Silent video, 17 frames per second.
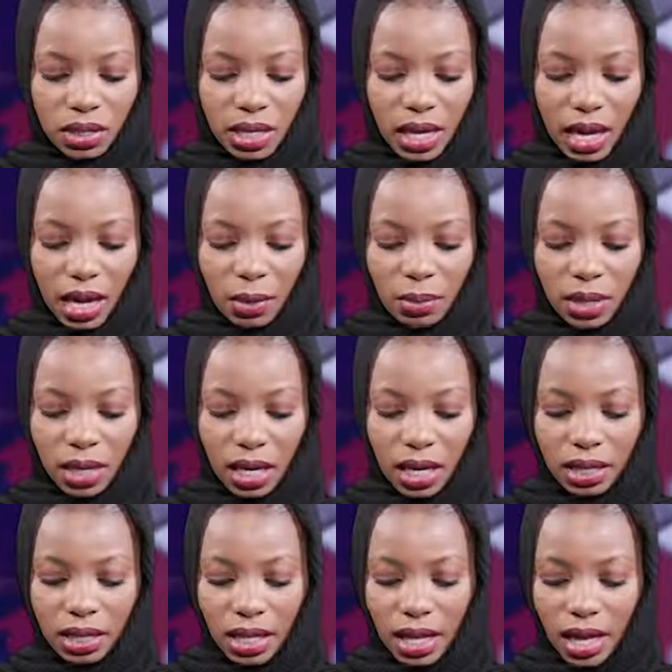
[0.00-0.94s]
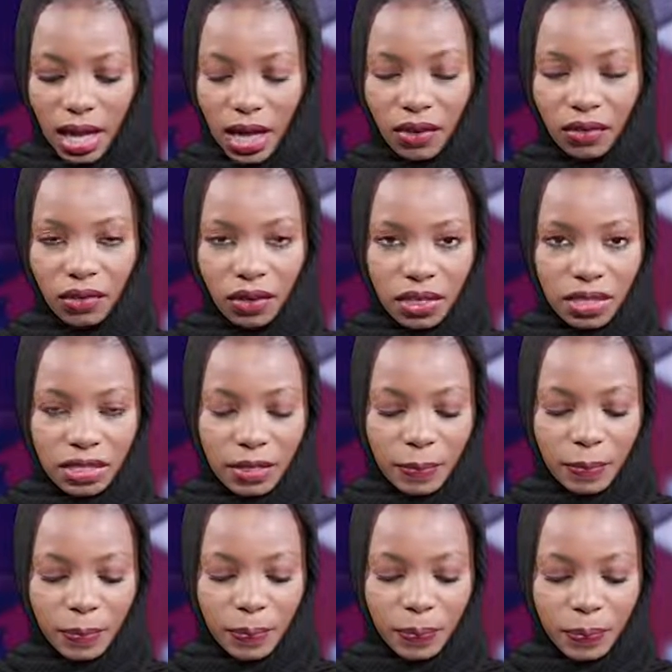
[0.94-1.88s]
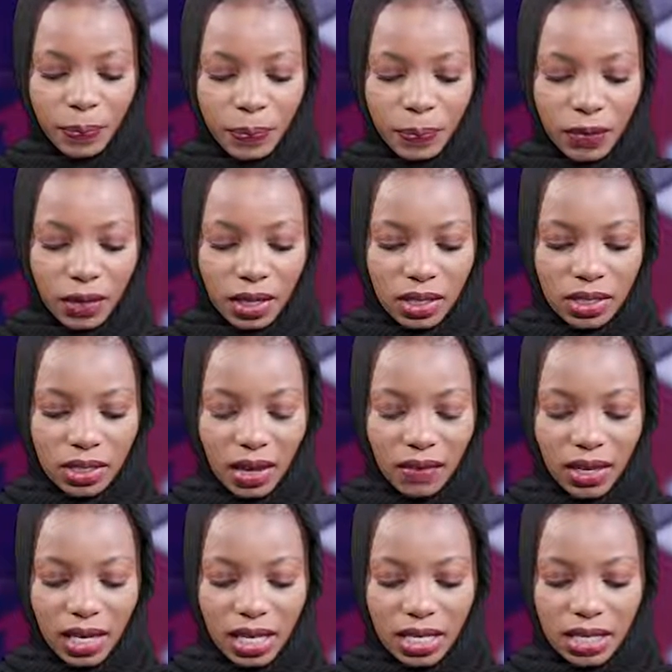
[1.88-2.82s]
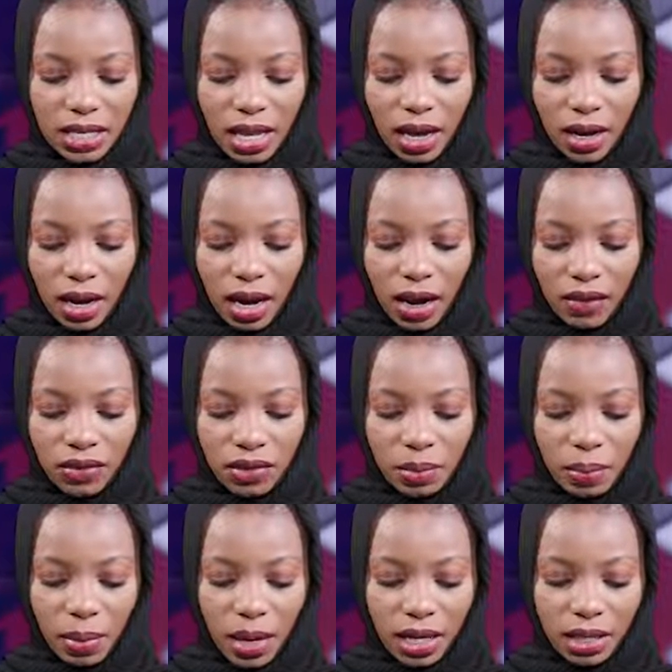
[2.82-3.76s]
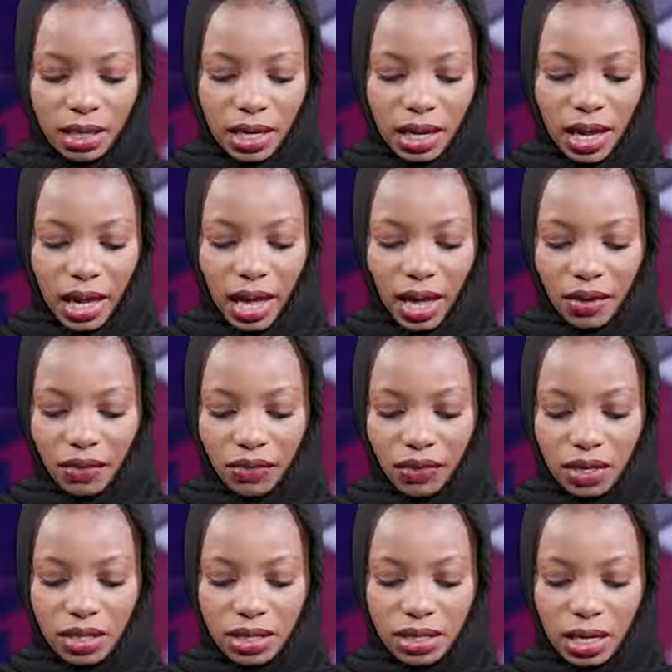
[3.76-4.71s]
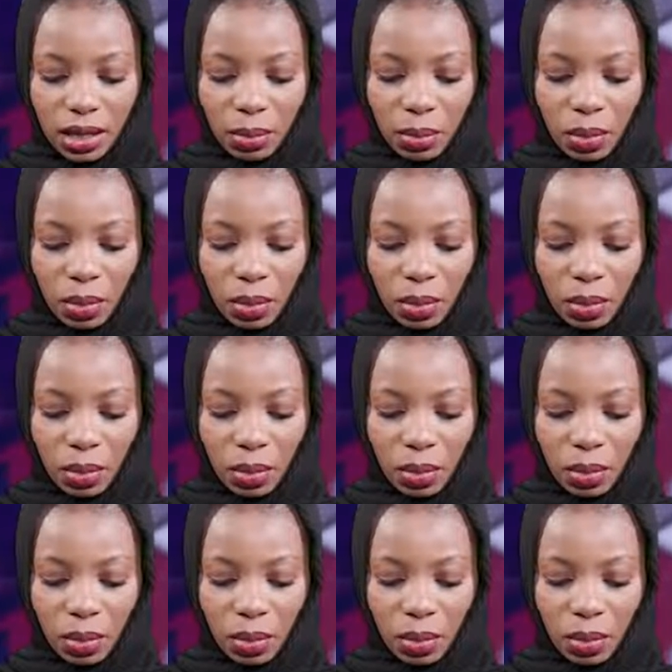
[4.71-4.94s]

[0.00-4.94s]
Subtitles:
the Army and the Air Force. surveillance aircraft by the Air Force and